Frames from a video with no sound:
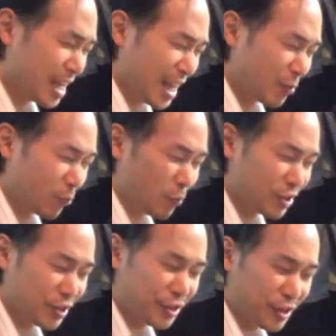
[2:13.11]
And
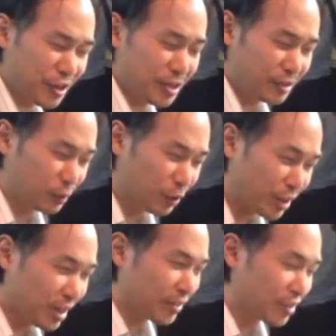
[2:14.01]
once you start
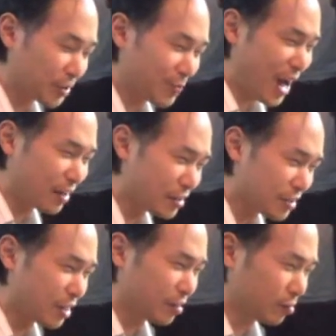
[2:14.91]
looking at these patterns
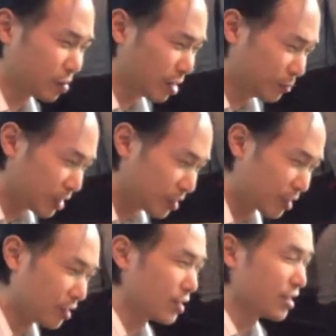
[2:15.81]
that
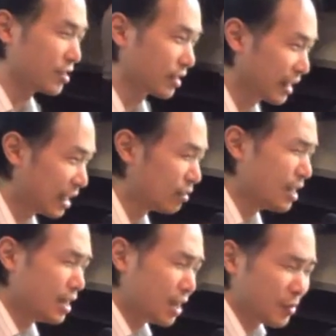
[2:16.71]
occur in the cloud,
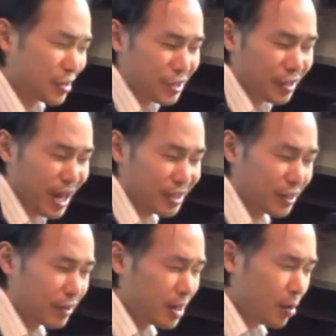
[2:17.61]
I mean, you start
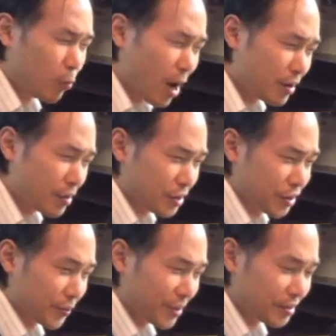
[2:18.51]
asking, why are there
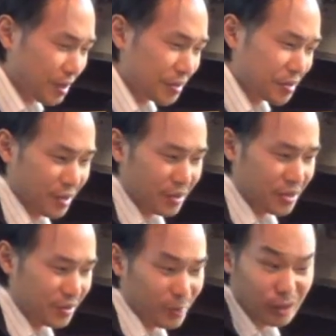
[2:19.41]
so many data
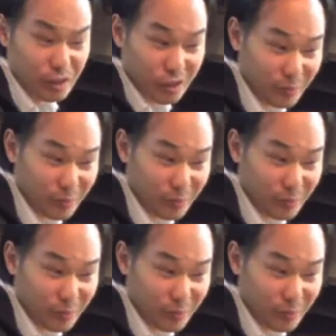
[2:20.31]
centers and military